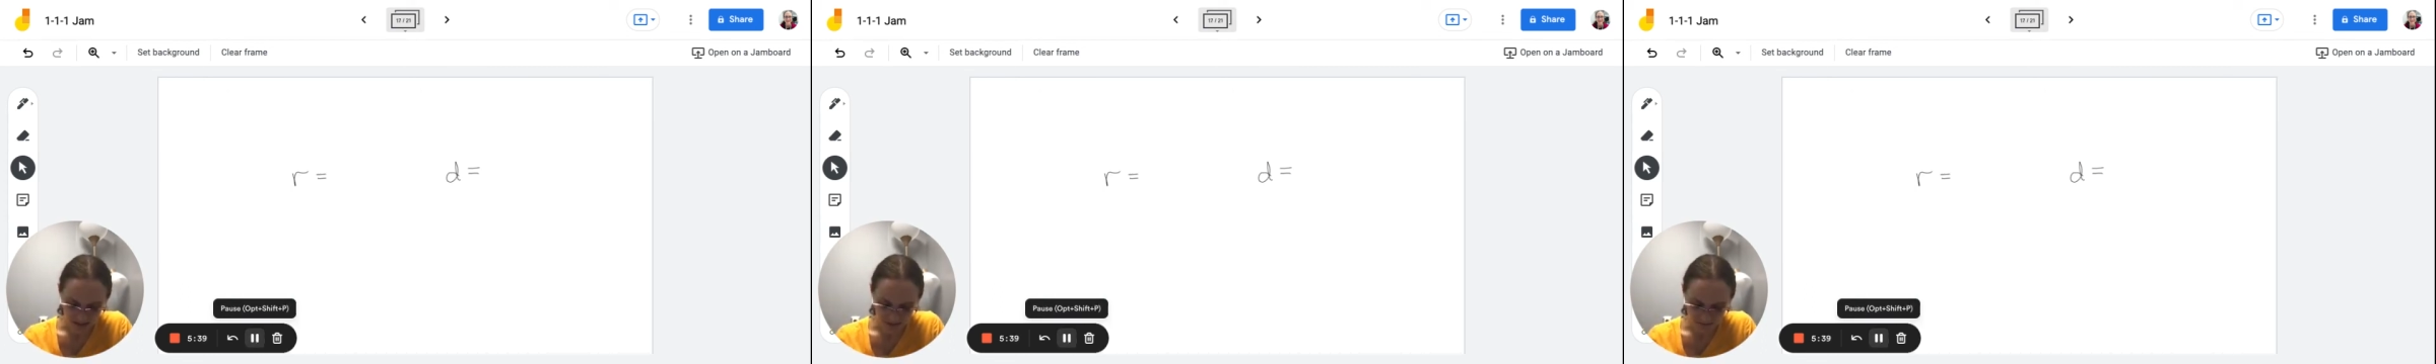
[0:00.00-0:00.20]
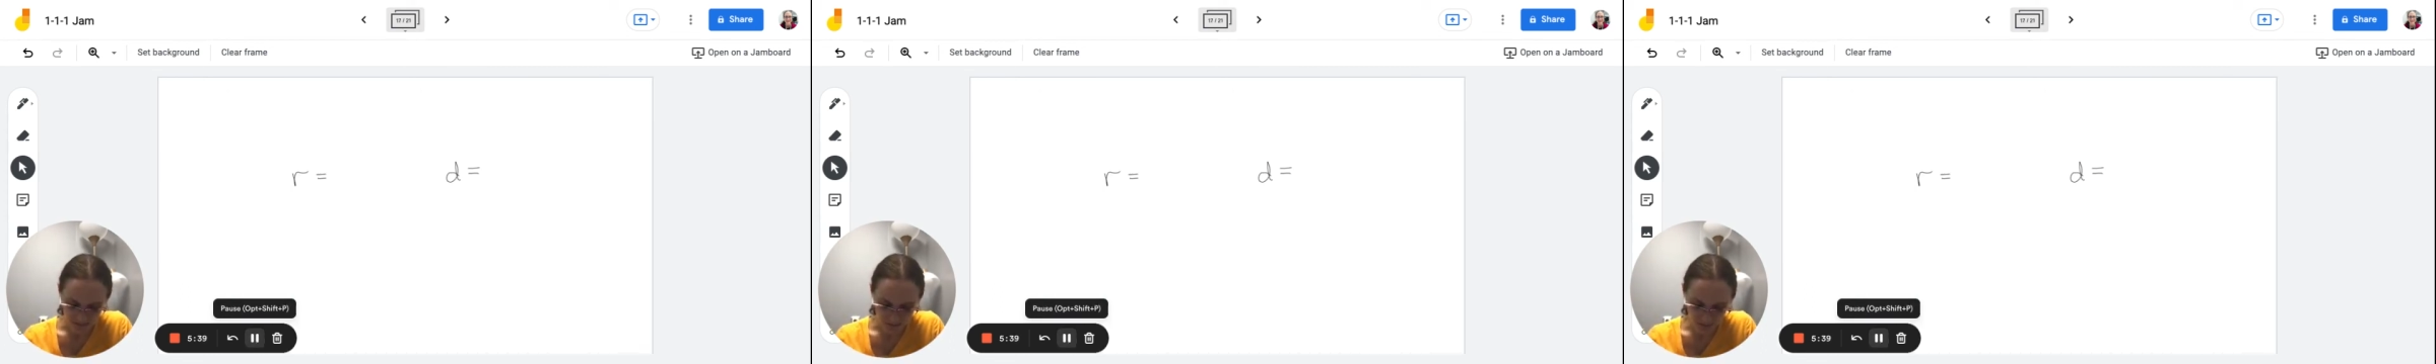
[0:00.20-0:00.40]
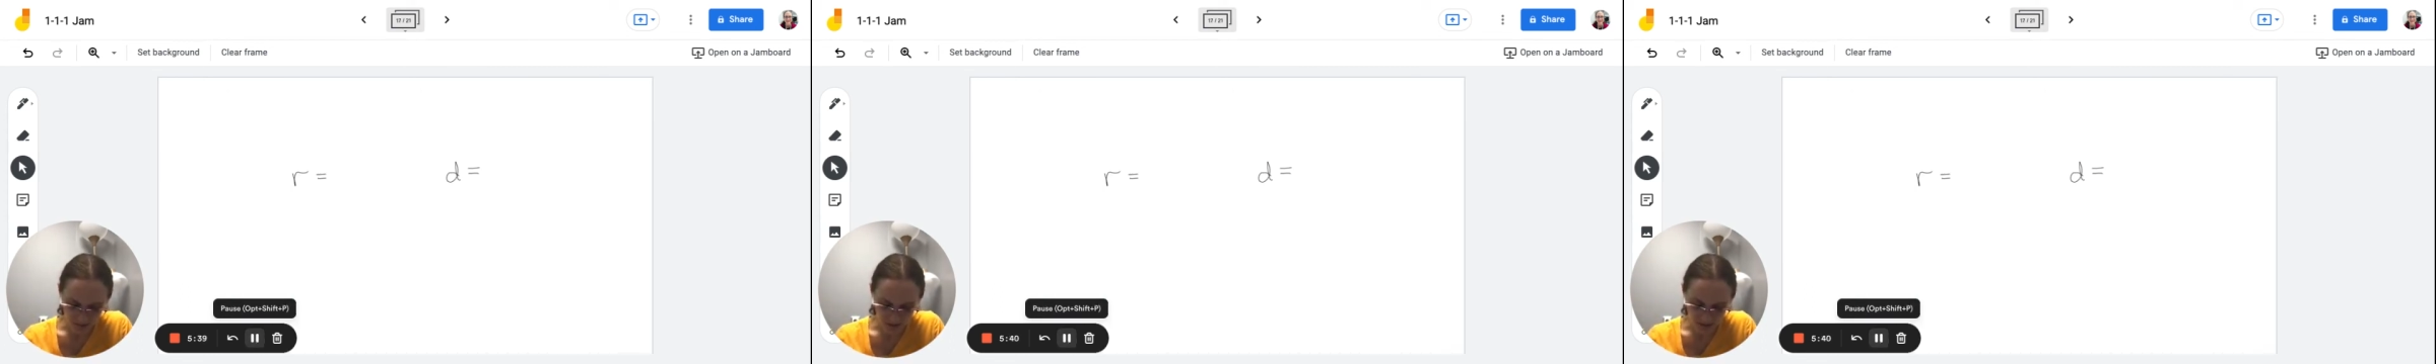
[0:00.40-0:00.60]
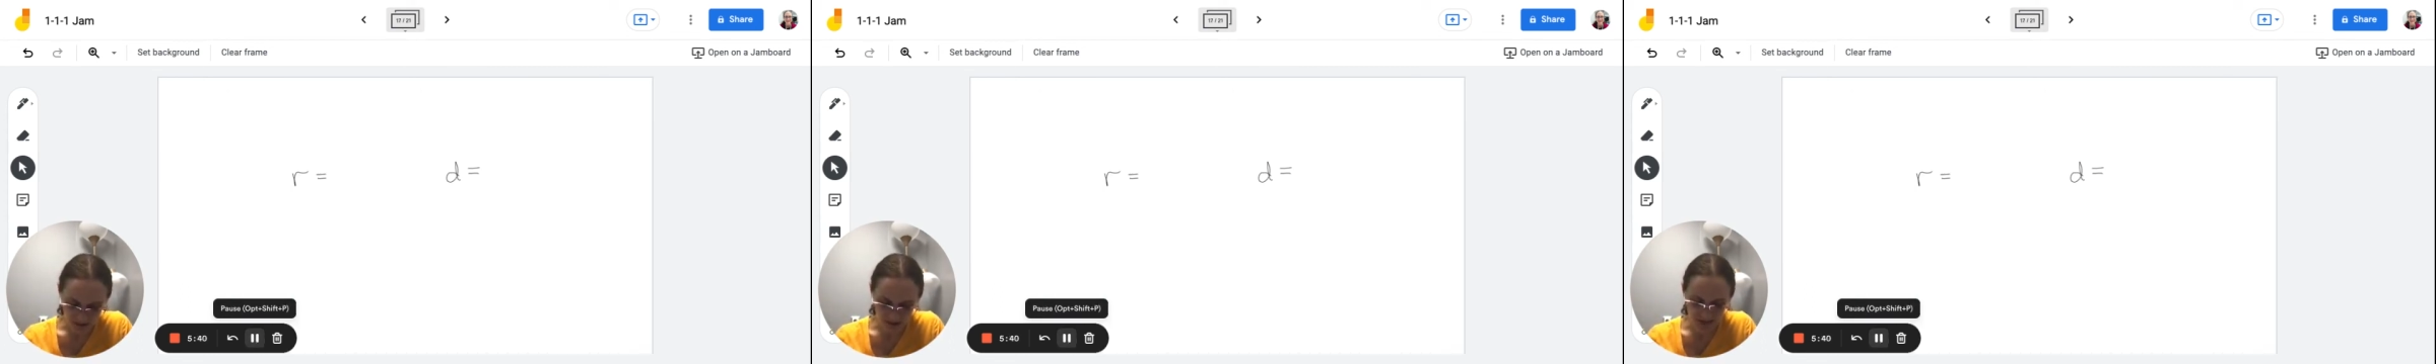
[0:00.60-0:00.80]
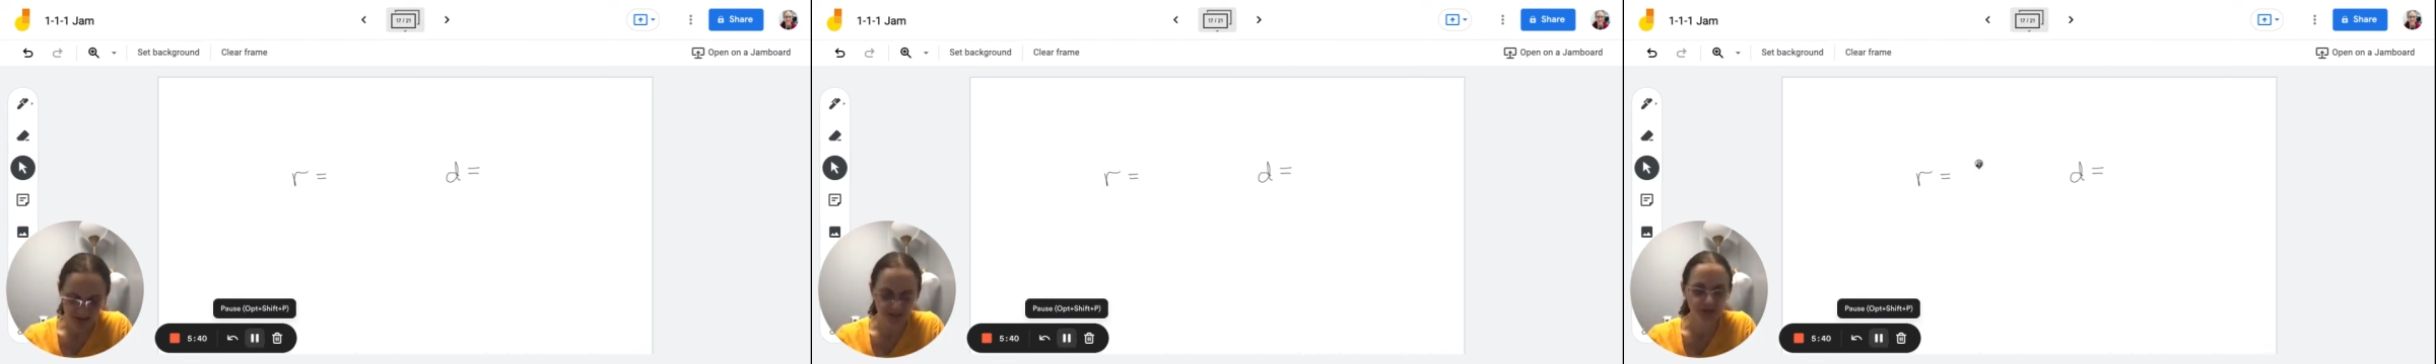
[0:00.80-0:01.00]
If the
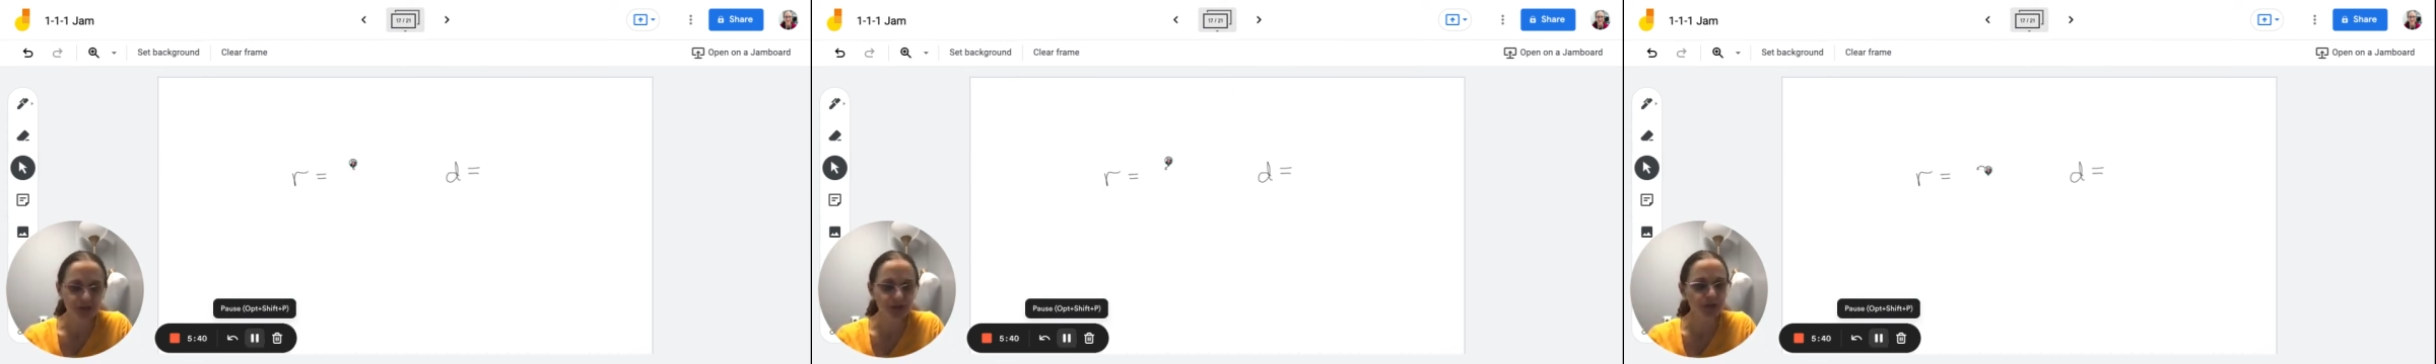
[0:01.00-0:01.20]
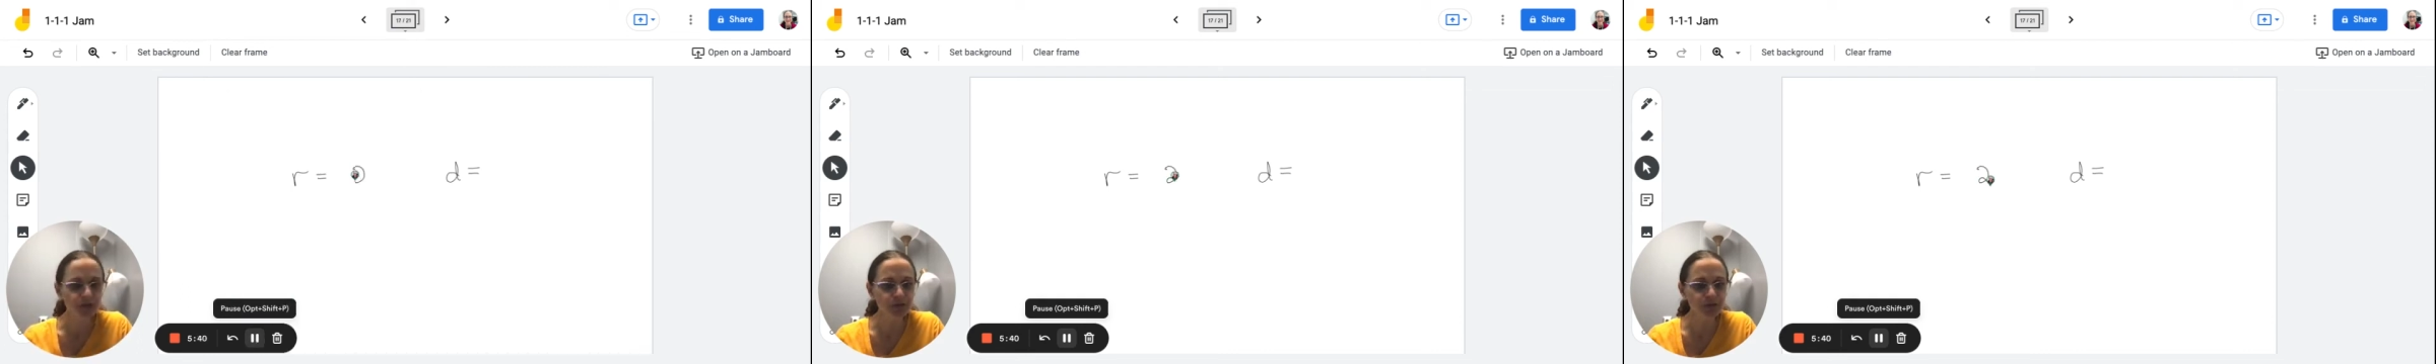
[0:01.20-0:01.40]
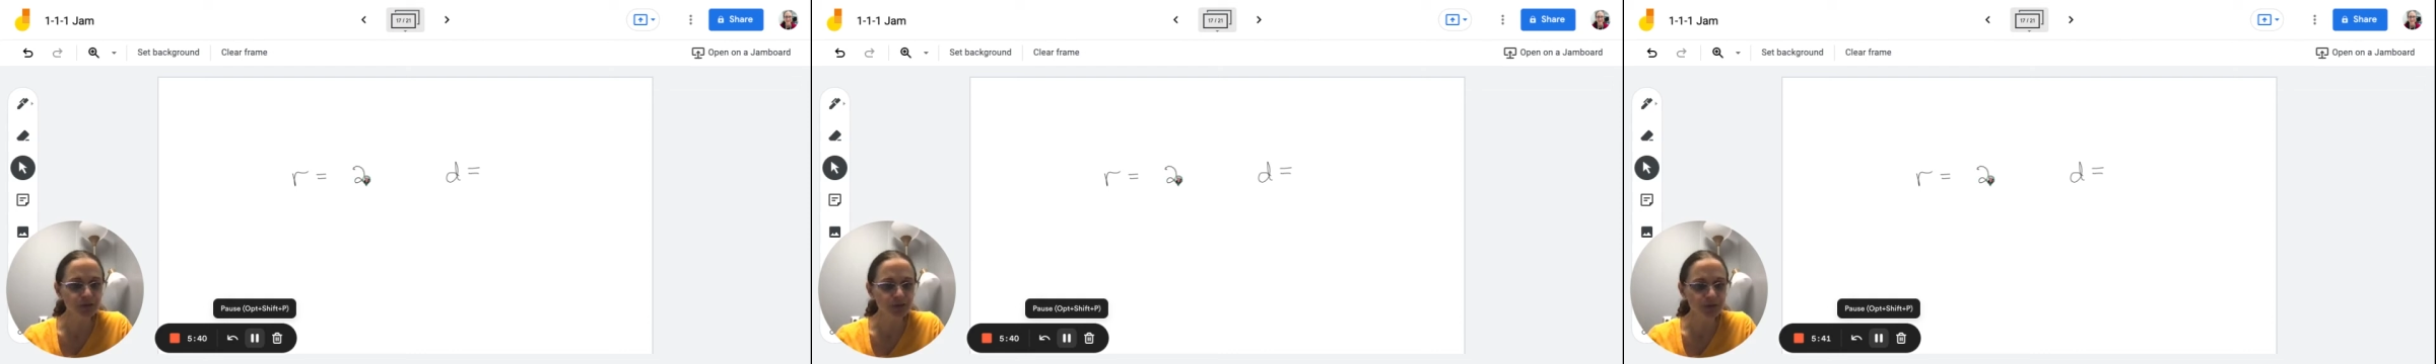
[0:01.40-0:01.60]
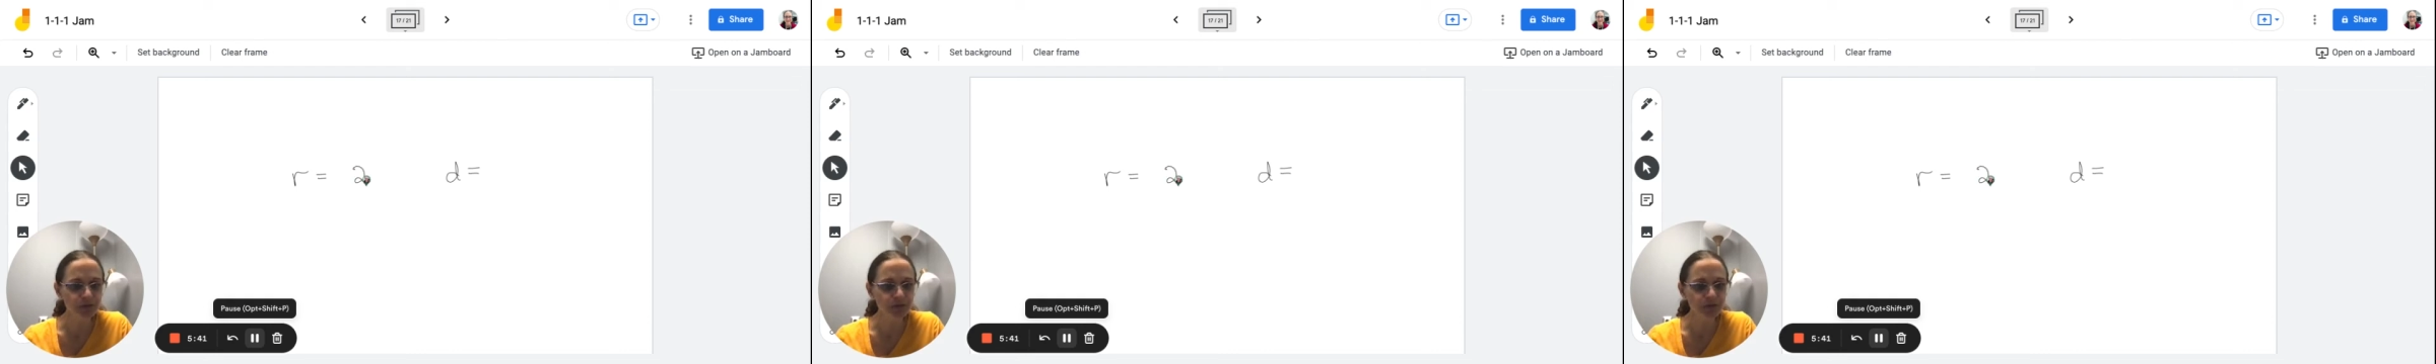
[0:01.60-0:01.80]
radius is 2,